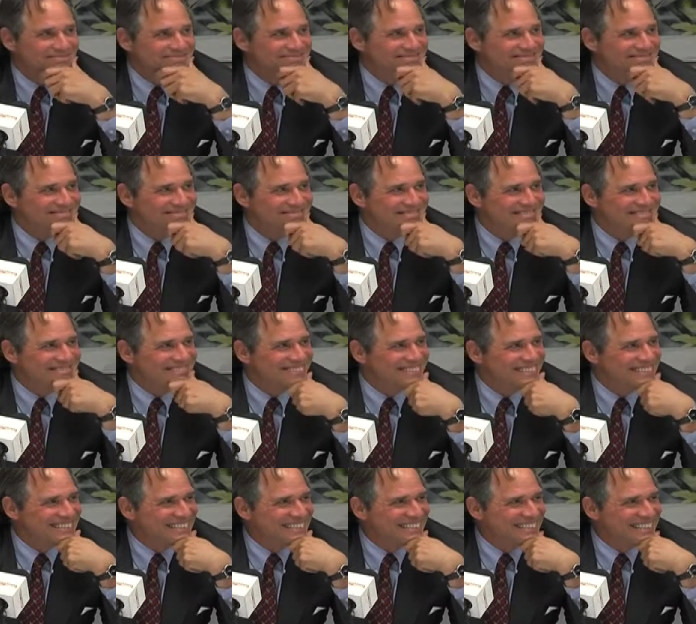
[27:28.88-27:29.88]
else say
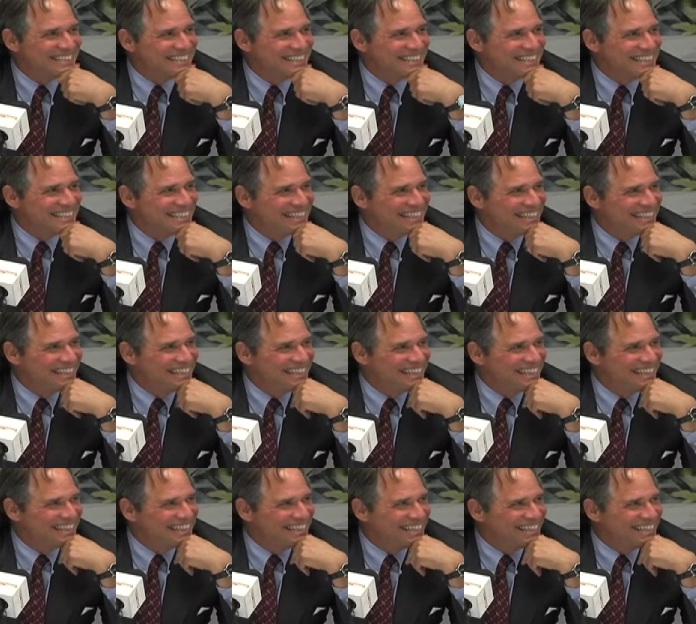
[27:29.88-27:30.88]
back in, in
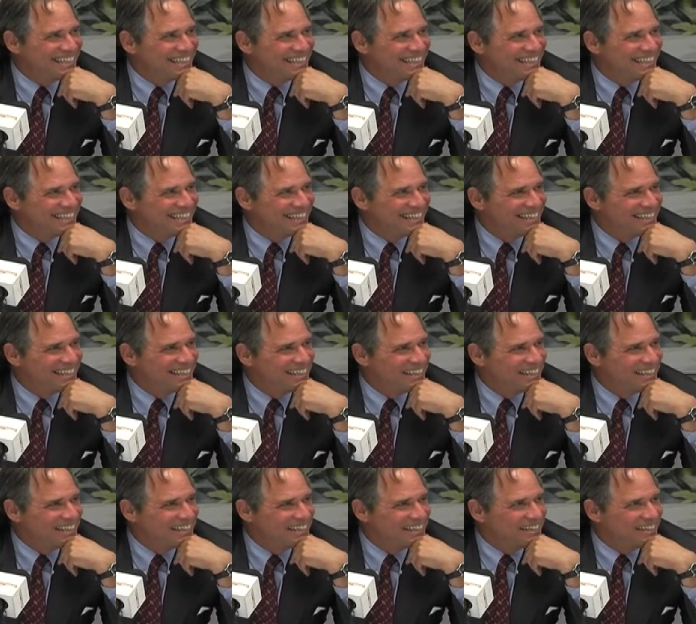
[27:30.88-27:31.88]
uh, Lanny Davis's
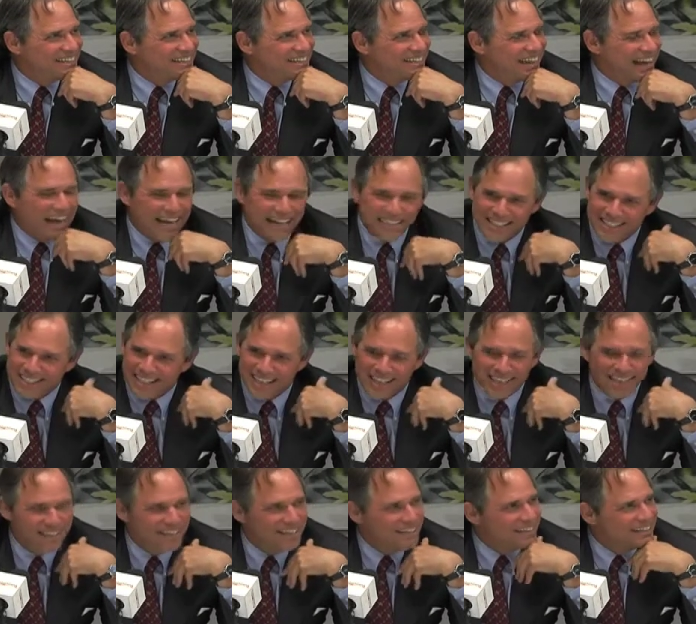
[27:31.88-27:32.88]
letter, I- said you
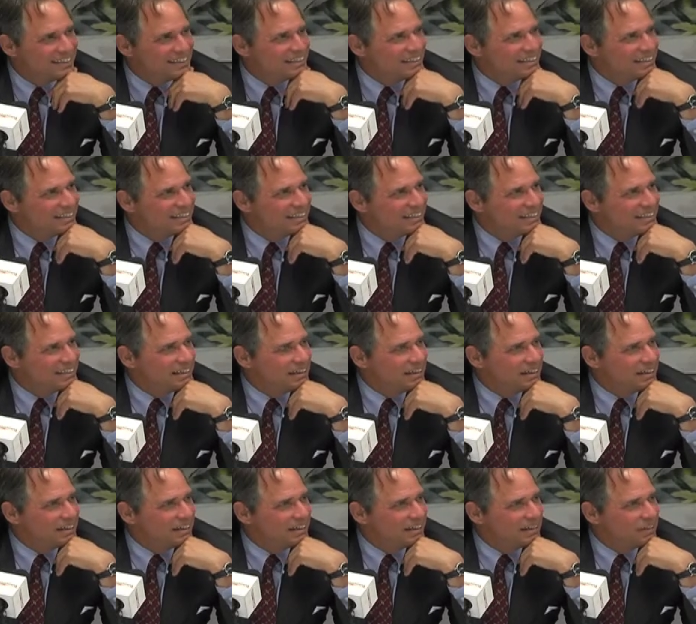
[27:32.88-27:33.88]
put words in his mouth,
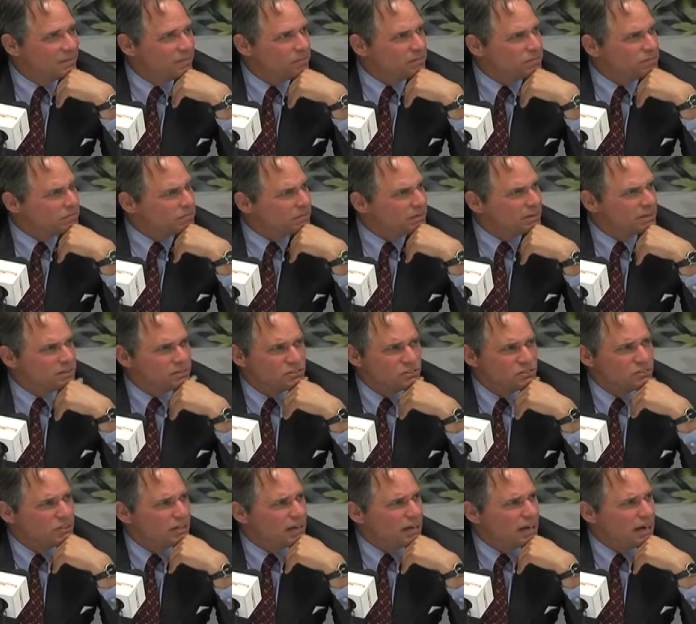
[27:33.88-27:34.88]
he, he never accused
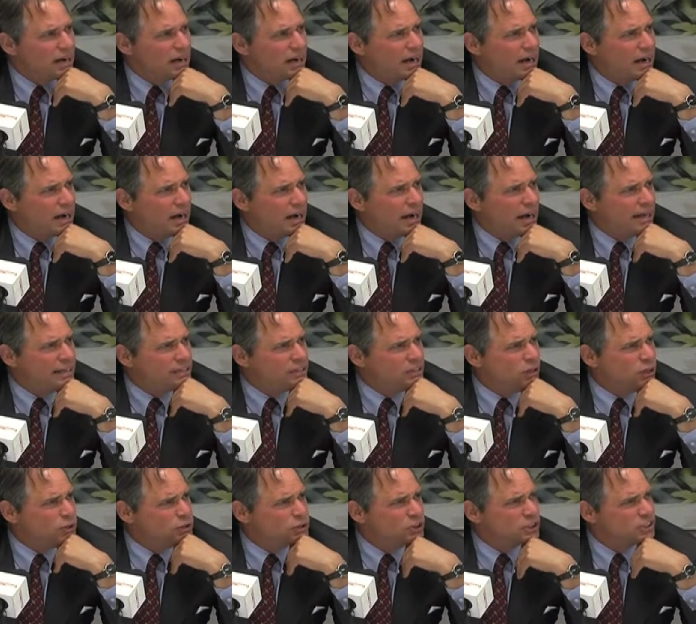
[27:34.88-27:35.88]
them of lying. I
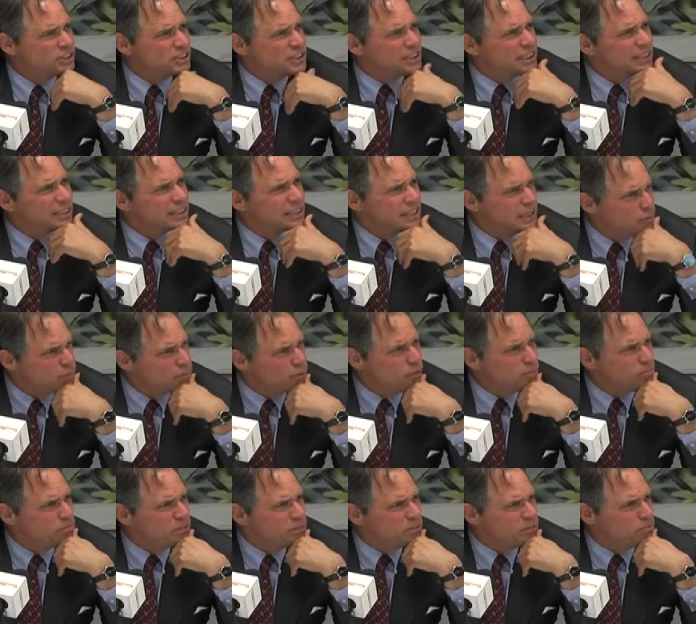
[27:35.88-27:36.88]
know, just
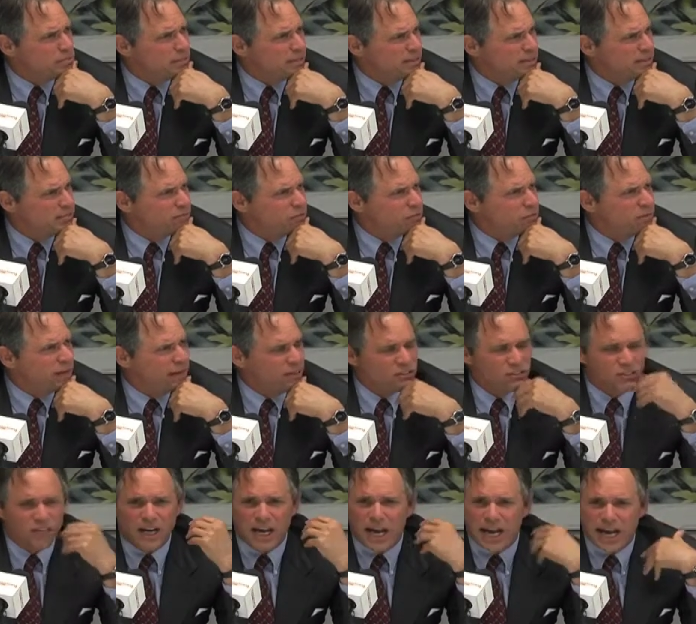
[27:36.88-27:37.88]
deliberate
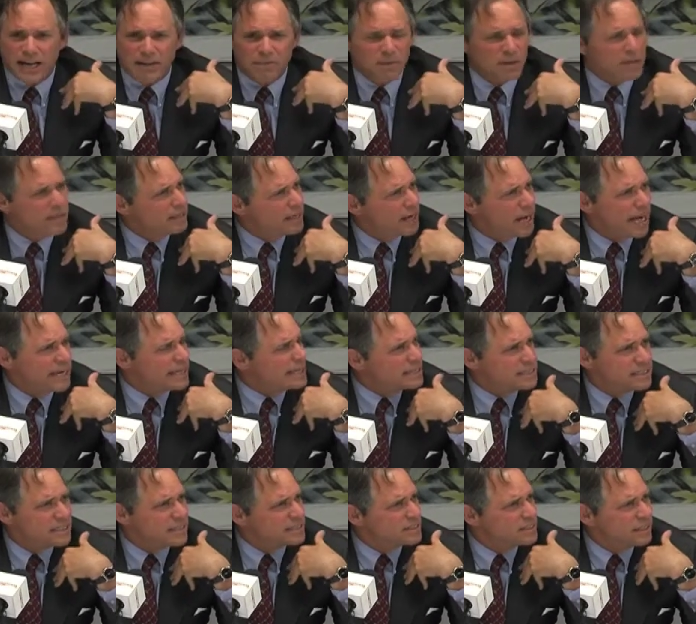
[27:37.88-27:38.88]
misinformation. I mean, I
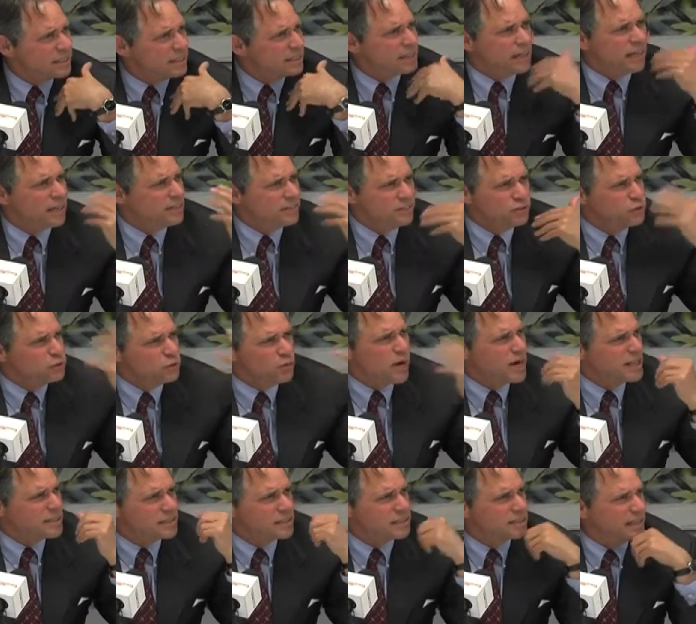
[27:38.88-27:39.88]
guess that's a, a
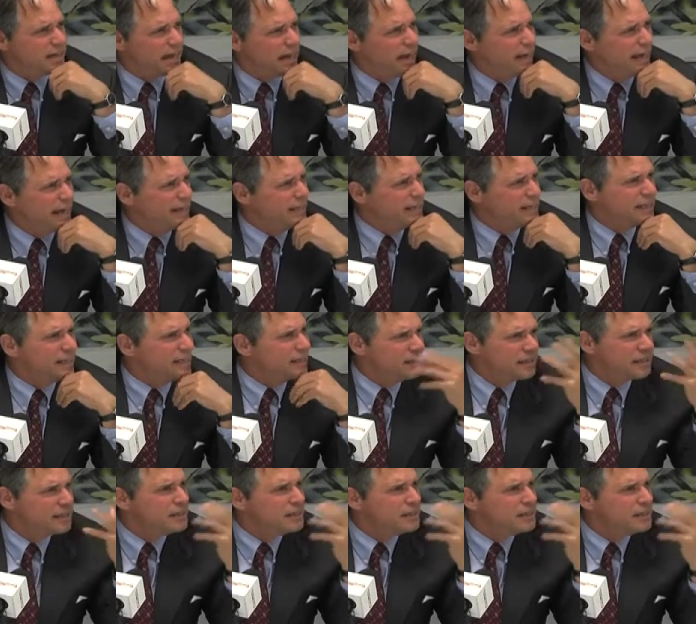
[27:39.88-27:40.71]
nuance that I uh,